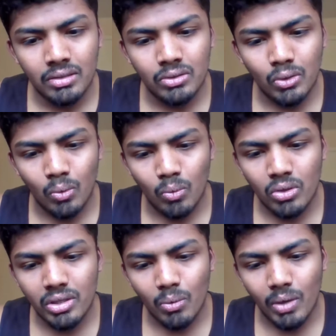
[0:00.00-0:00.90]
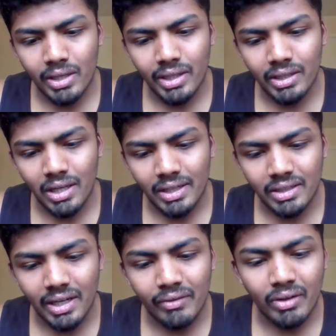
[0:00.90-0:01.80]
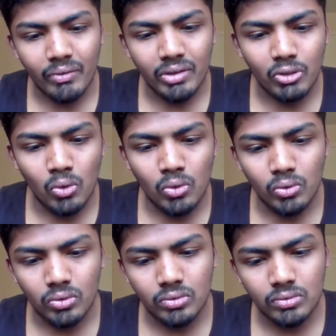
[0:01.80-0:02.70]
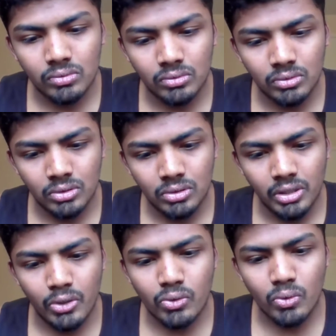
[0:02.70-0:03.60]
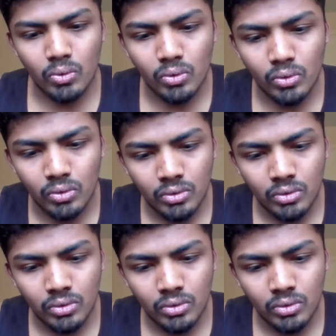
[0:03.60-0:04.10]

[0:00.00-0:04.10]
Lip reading: No wonder why they like deliver with cuckoo. News cuckoo.